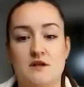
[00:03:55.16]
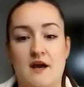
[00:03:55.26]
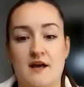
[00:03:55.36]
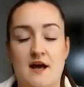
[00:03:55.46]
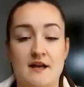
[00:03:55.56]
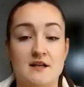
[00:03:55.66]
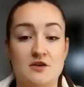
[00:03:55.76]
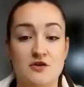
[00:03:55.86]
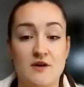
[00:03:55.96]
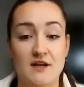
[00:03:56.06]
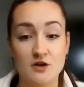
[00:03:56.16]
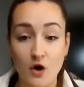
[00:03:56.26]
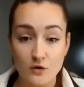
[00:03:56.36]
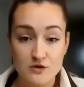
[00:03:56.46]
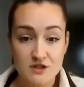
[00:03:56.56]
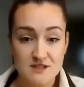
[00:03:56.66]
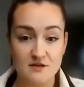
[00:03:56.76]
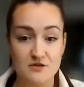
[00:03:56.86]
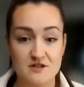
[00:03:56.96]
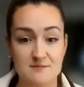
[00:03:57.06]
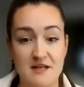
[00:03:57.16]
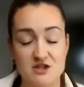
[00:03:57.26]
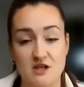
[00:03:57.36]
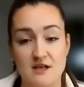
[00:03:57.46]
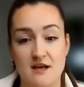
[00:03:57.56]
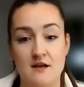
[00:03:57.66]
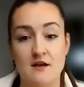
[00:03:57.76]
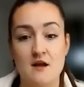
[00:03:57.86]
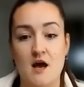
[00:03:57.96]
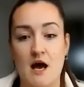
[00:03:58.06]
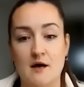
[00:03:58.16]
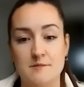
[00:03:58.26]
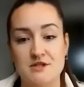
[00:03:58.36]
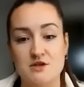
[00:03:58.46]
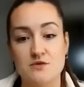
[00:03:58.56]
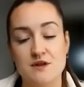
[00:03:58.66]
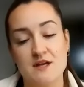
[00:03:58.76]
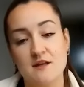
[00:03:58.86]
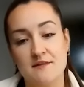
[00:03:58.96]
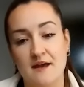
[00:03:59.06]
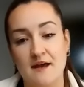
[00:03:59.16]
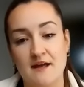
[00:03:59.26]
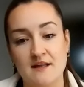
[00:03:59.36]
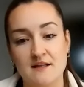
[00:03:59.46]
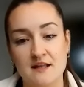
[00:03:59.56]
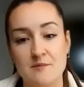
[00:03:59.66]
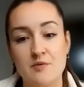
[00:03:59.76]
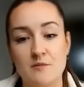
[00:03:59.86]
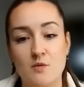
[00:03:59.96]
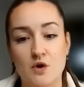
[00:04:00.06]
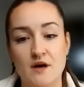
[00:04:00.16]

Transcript: I didn't know you had a coach until you just mentioned it. Do you think that they put more